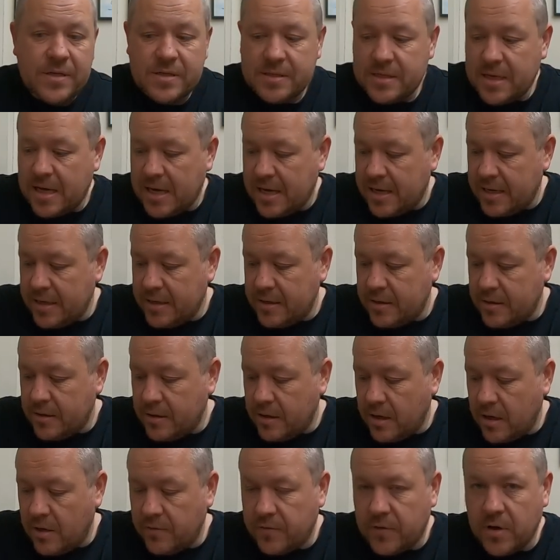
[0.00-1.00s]
say
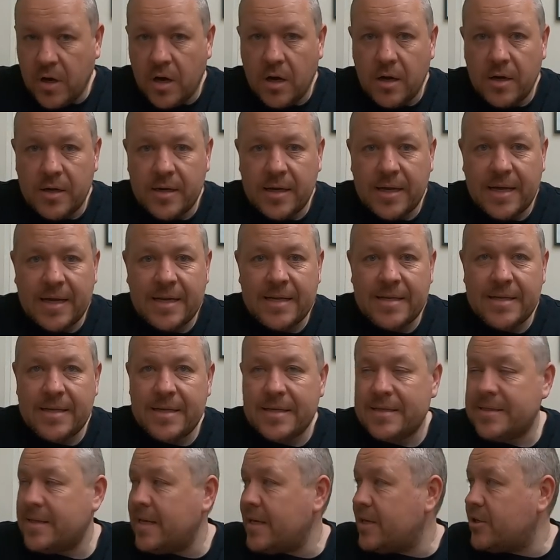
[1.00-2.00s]
I've got an
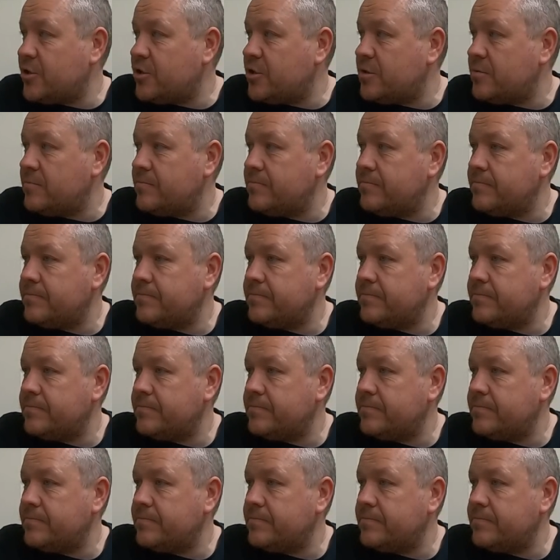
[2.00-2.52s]
indie section.